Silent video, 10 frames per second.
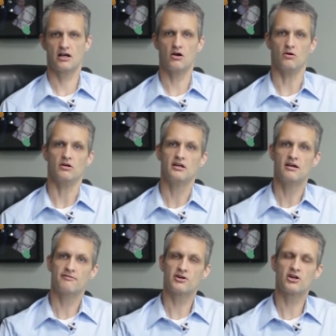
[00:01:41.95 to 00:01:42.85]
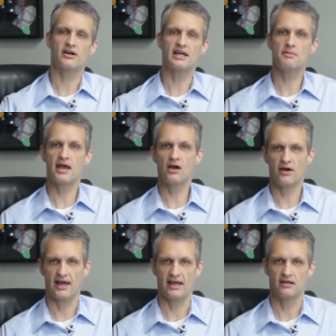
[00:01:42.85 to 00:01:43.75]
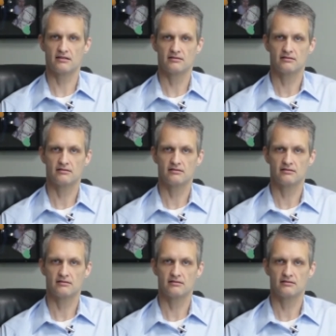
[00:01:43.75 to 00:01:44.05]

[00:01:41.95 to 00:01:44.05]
oh, for your MAOA,